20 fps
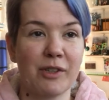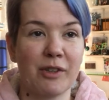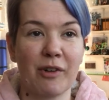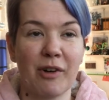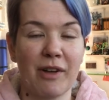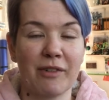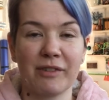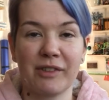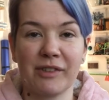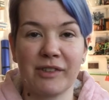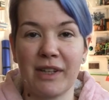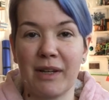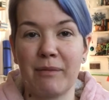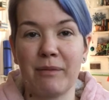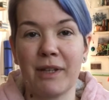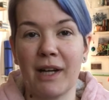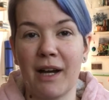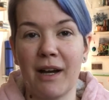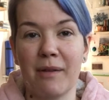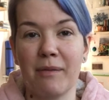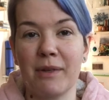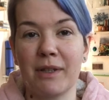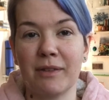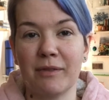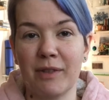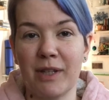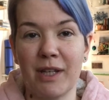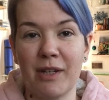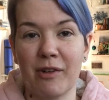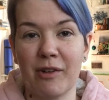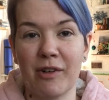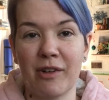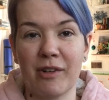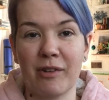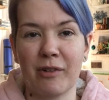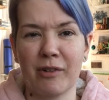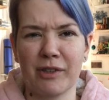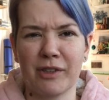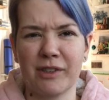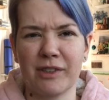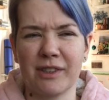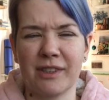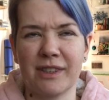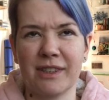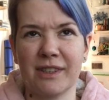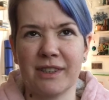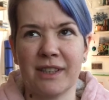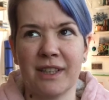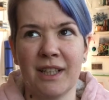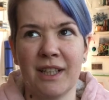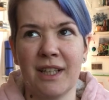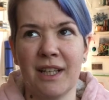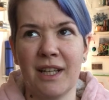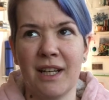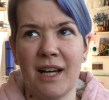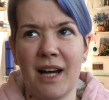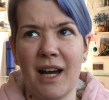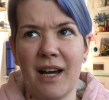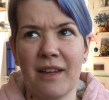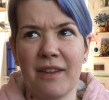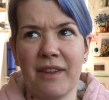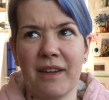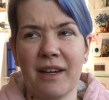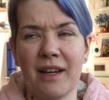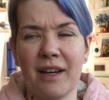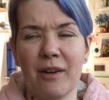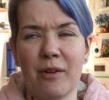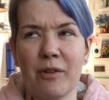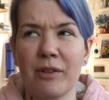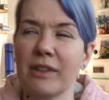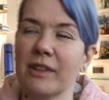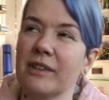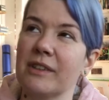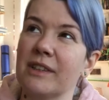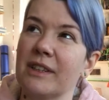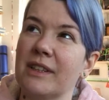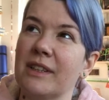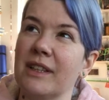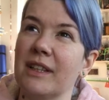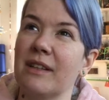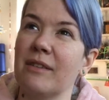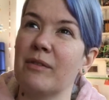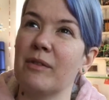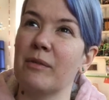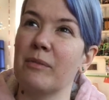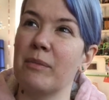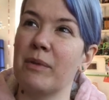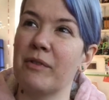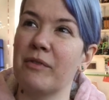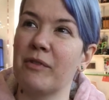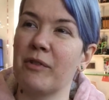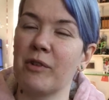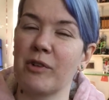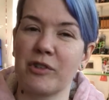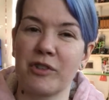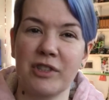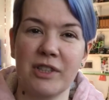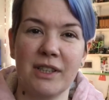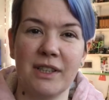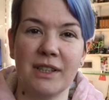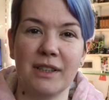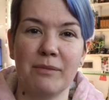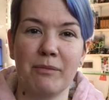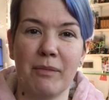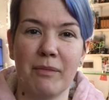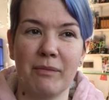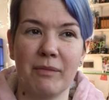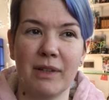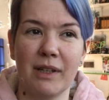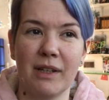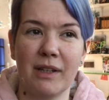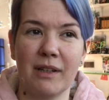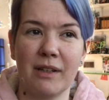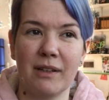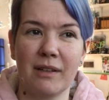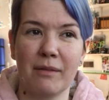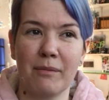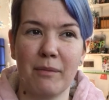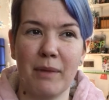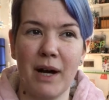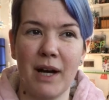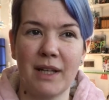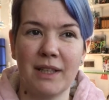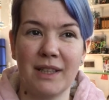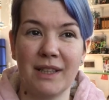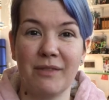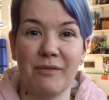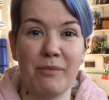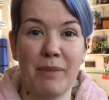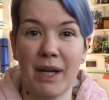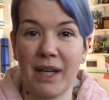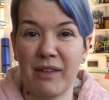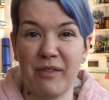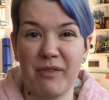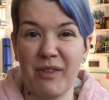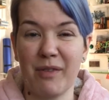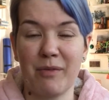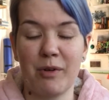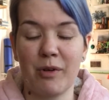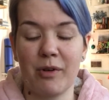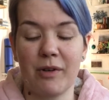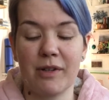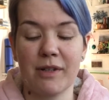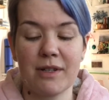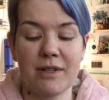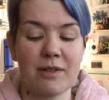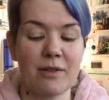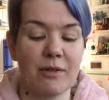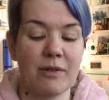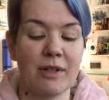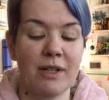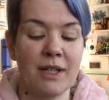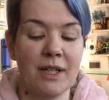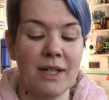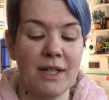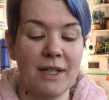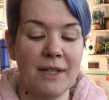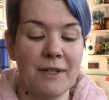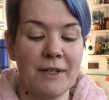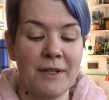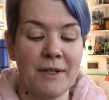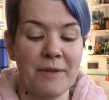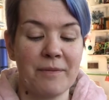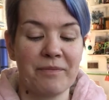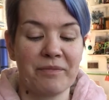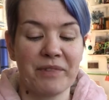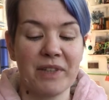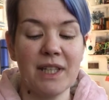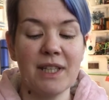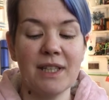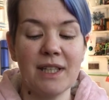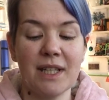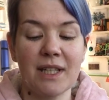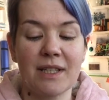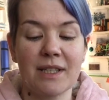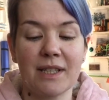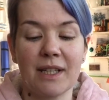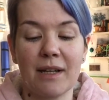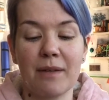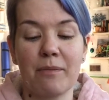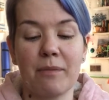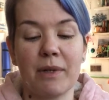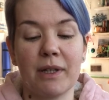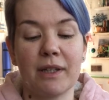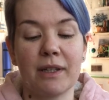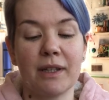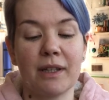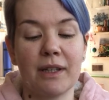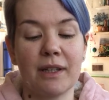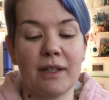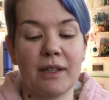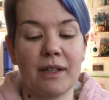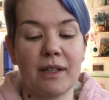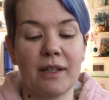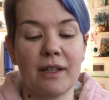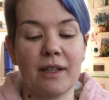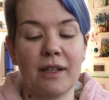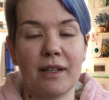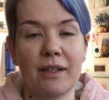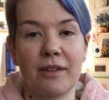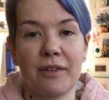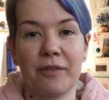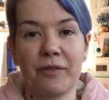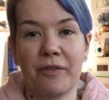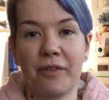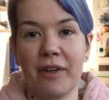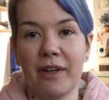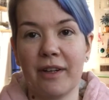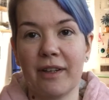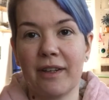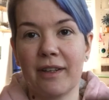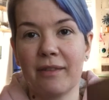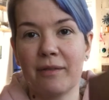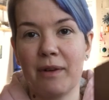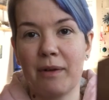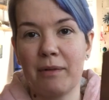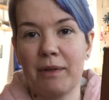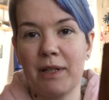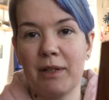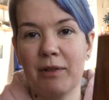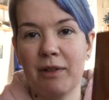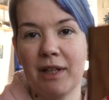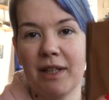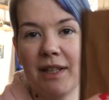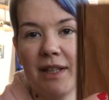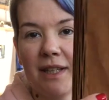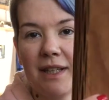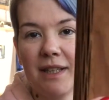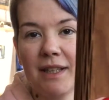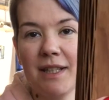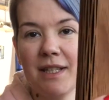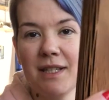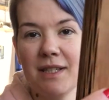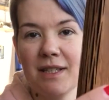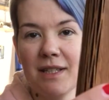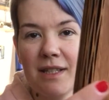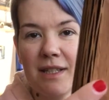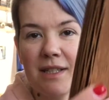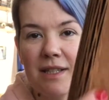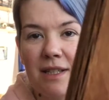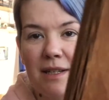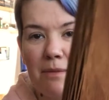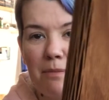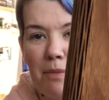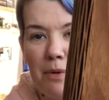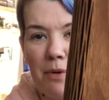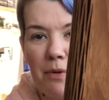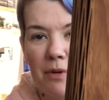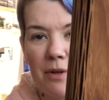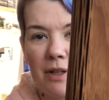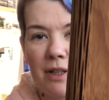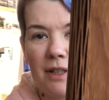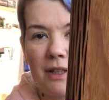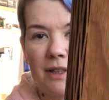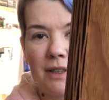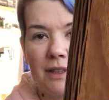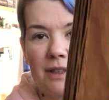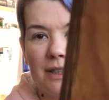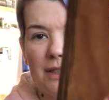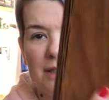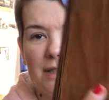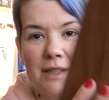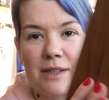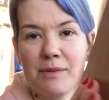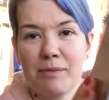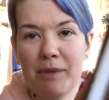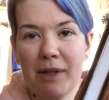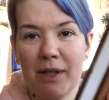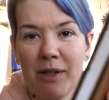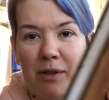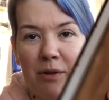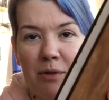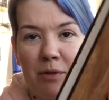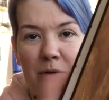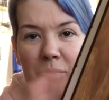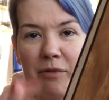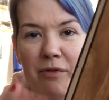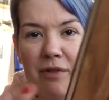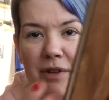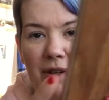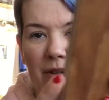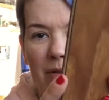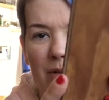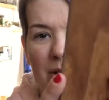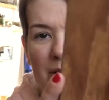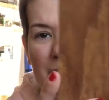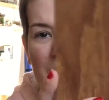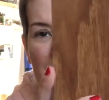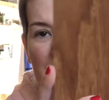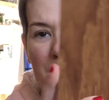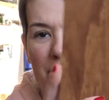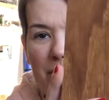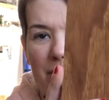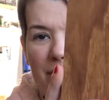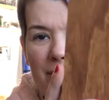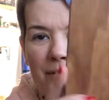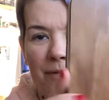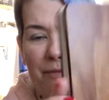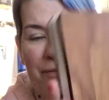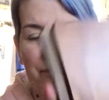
around the same time, and we ordered, I think I ordered it even before she did mine back in February, so it takes time, but it's fun. I mean, look at that. This is a book. This is my new favorite book.